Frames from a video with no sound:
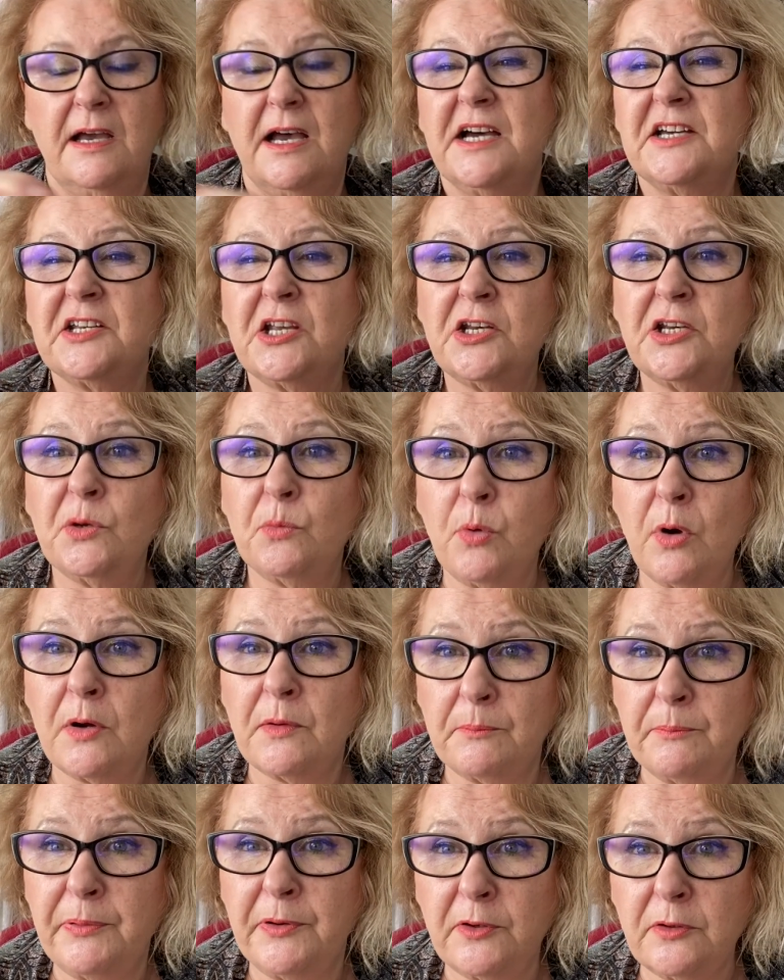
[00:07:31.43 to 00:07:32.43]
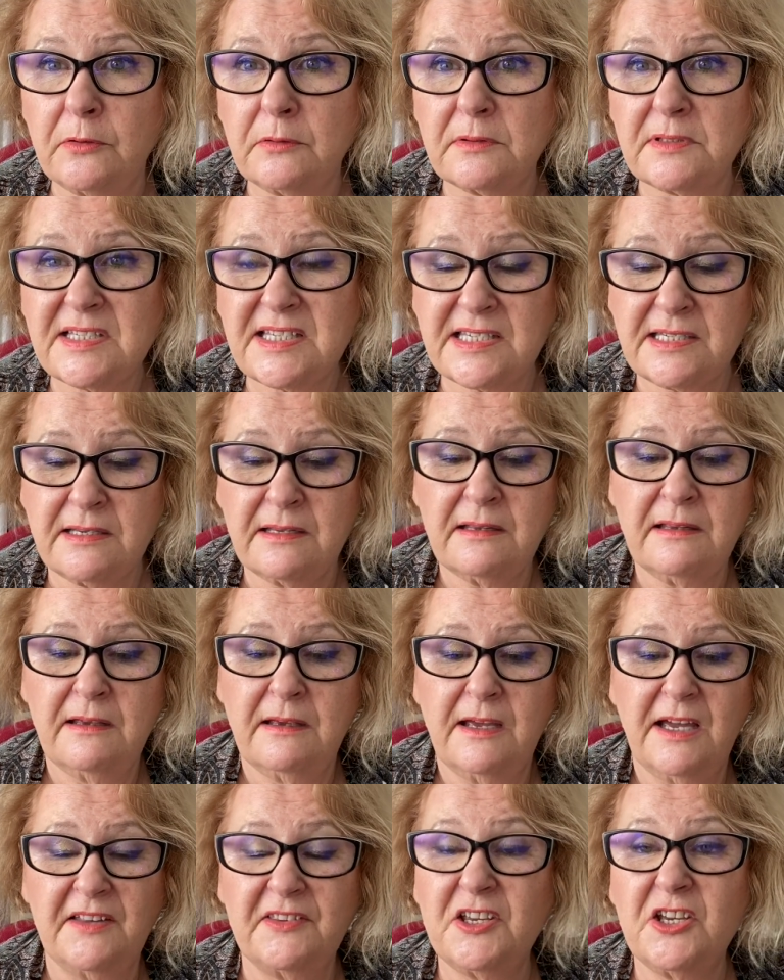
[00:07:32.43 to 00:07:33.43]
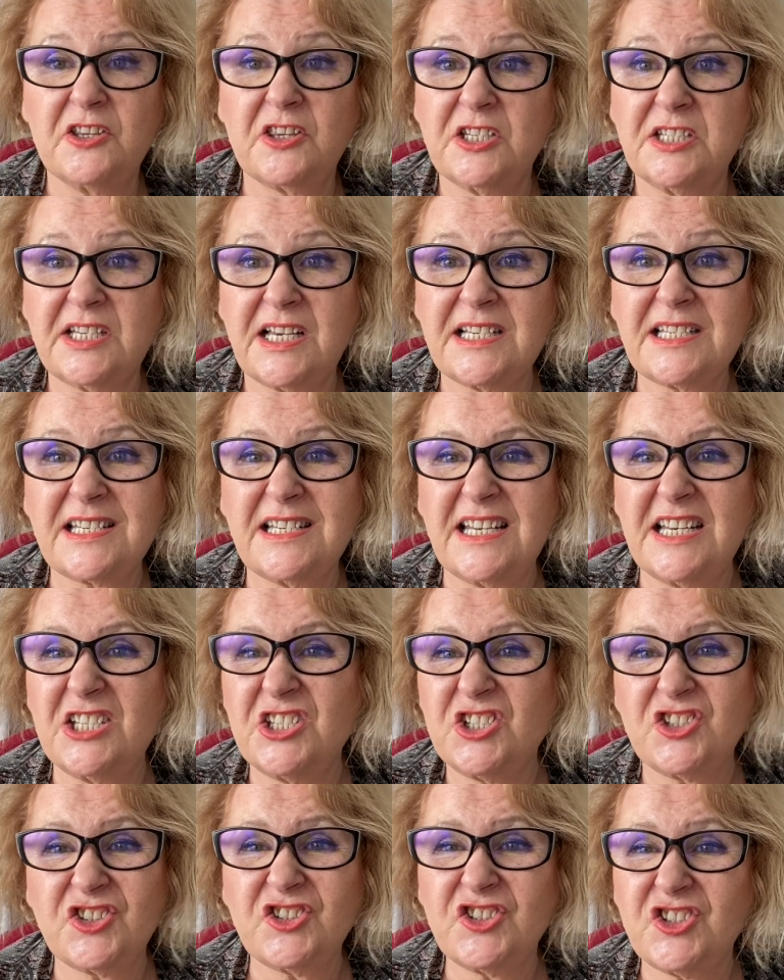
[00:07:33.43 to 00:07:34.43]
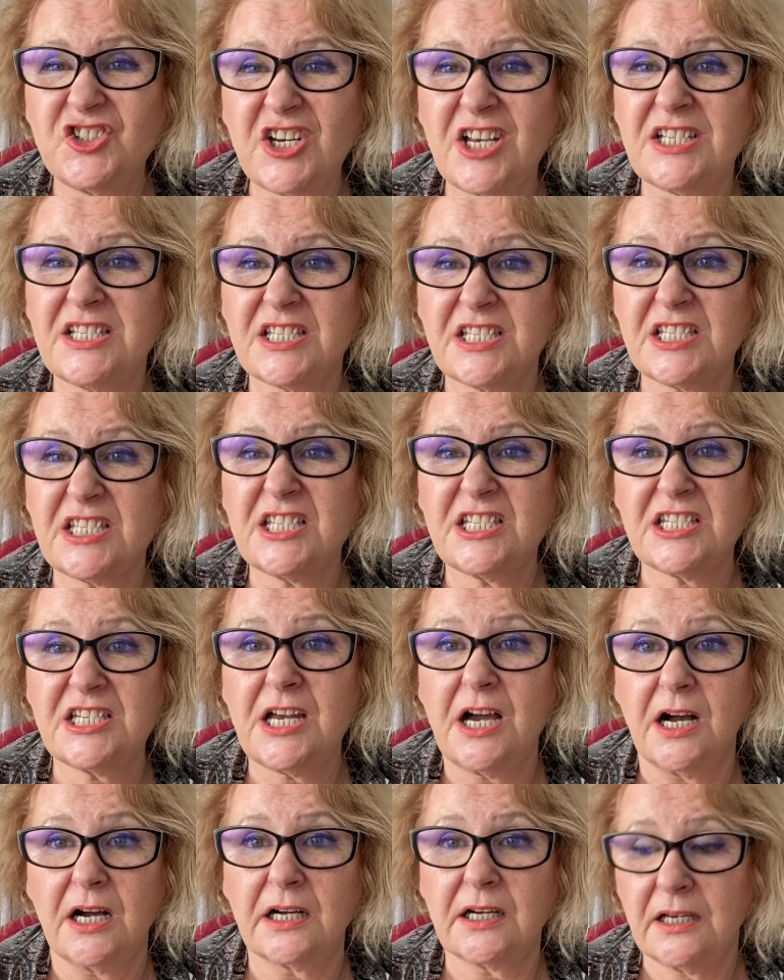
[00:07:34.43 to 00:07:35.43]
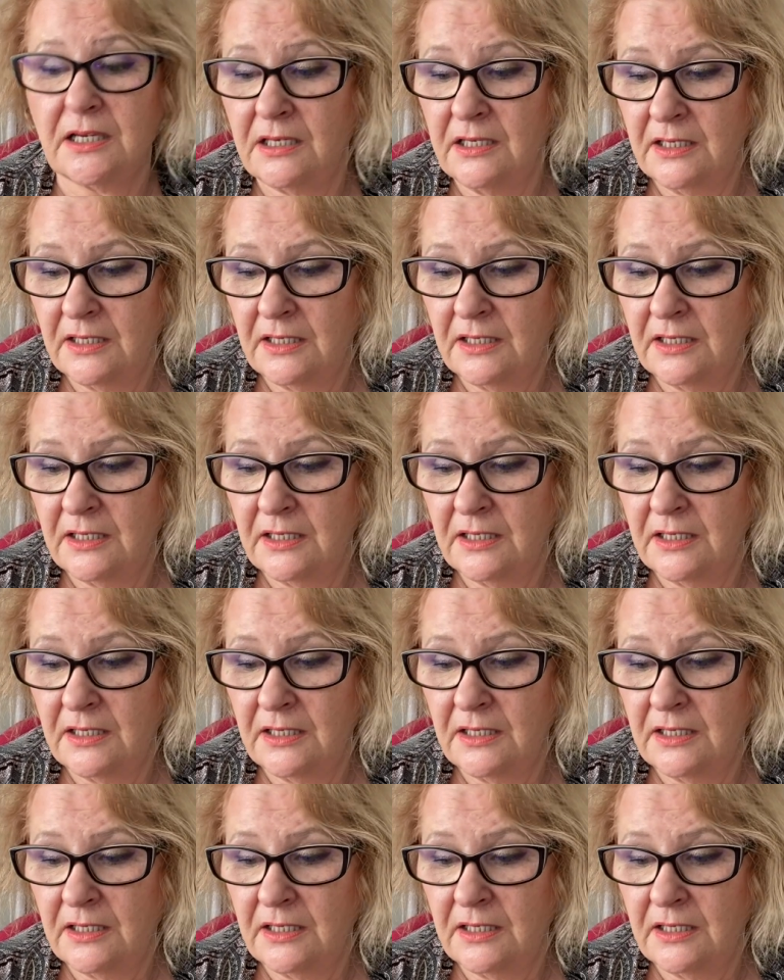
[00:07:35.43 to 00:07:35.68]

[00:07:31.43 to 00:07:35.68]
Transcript: and only one pulls and the other doesn't, it's just stuck.